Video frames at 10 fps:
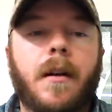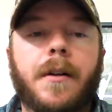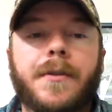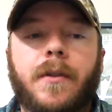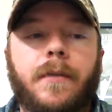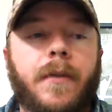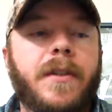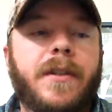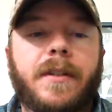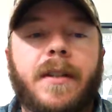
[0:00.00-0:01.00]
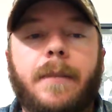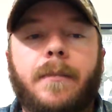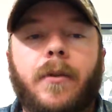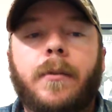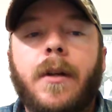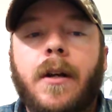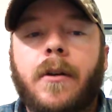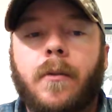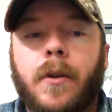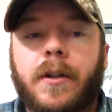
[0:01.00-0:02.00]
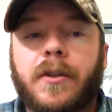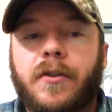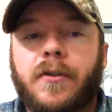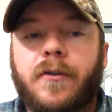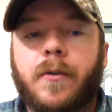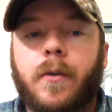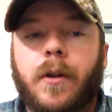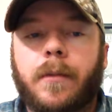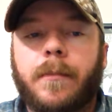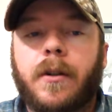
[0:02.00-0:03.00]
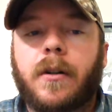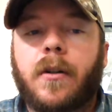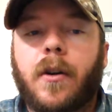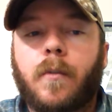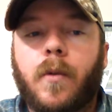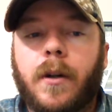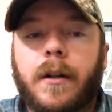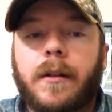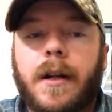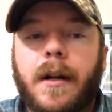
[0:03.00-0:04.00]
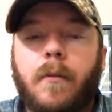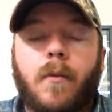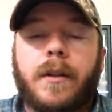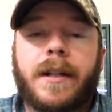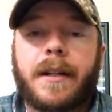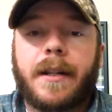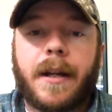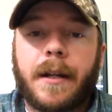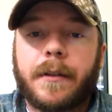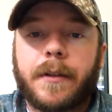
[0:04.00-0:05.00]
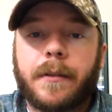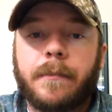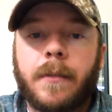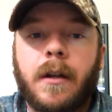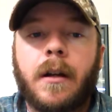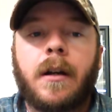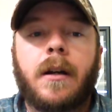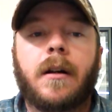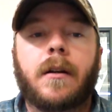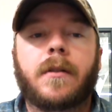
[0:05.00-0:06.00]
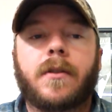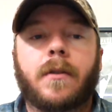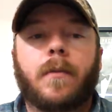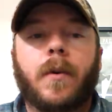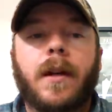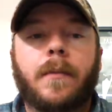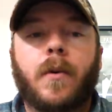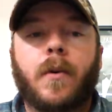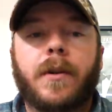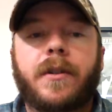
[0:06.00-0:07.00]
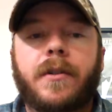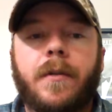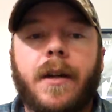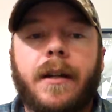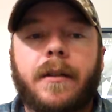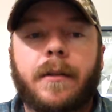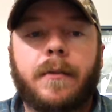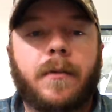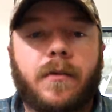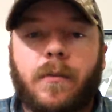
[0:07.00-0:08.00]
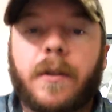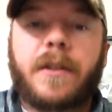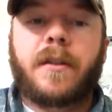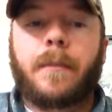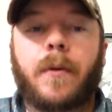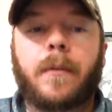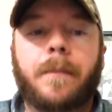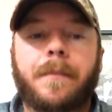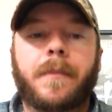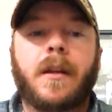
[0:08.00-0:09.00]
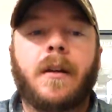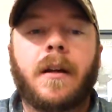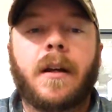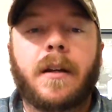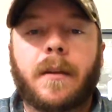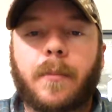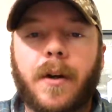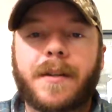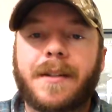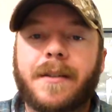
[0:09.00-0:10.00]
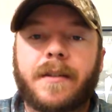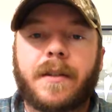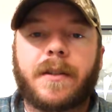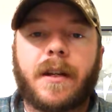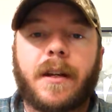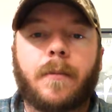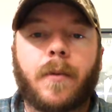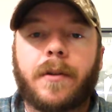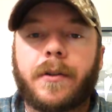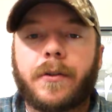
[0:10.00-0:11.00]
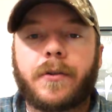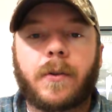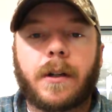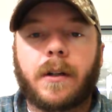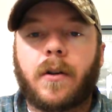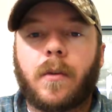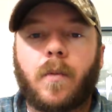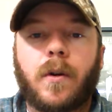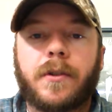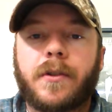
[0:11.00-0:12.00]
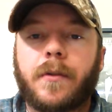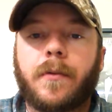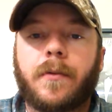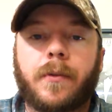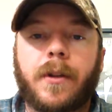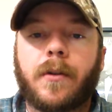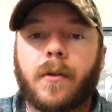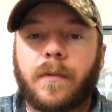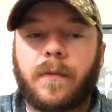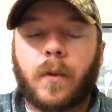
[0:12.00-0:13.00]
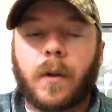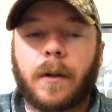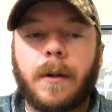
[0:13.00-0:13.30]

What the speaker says: So for this example, we're going to store alarm 1 at 198. So the way I'm going to do that, it's really simple, and the process is the same whether you're storing alarm 1, 2, 3, or 4.